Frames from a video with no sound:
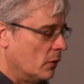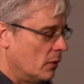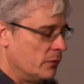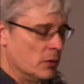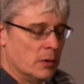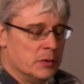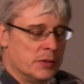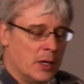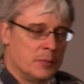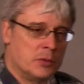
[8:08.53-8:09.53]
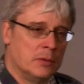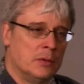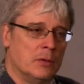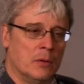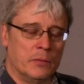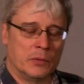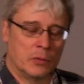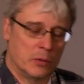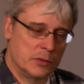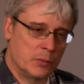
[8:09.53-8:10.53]
all of your honors option and all of your
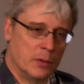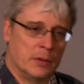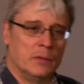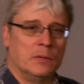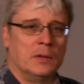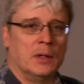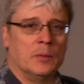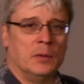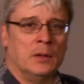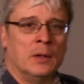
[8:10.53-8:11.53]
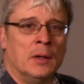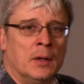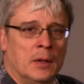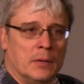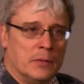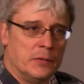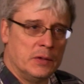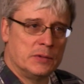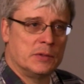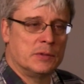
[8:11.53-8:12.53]
coursework is in ChemE, the
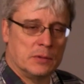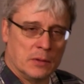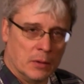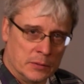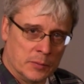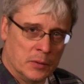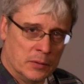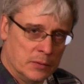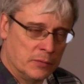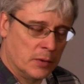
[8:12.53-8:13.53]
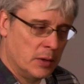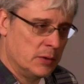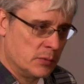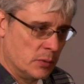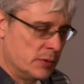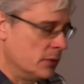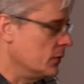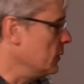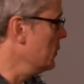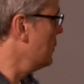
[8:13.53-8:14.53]
thesis ultimately defines what sits on your